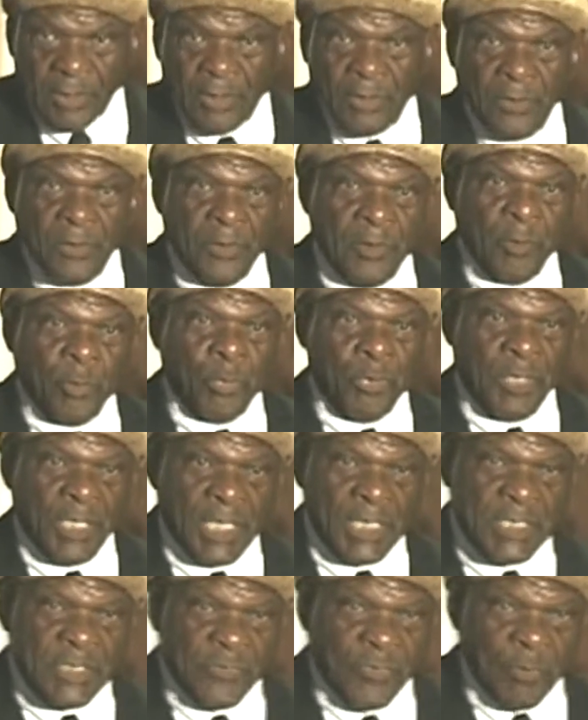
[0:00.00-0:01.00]
you, the
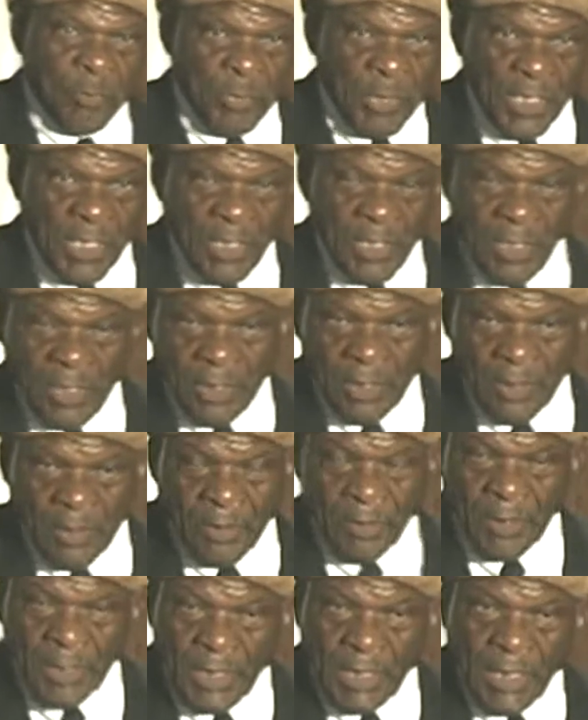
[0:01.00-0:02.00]
press, for being here.
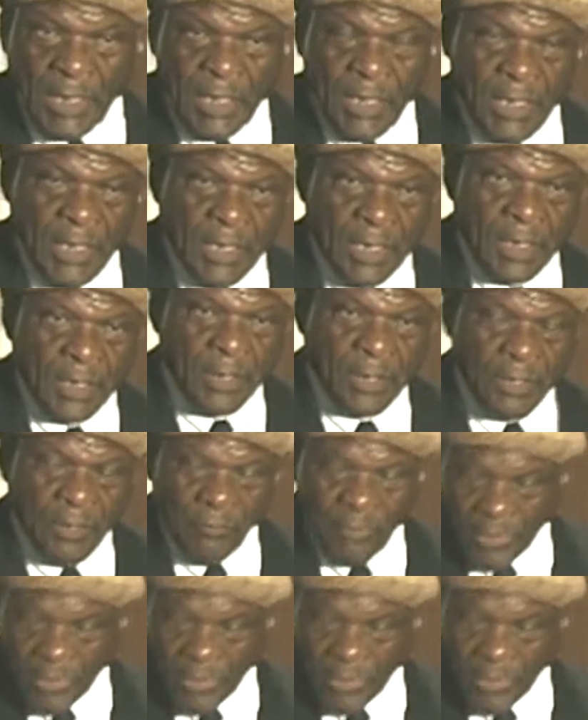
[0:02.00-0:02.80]
Irv,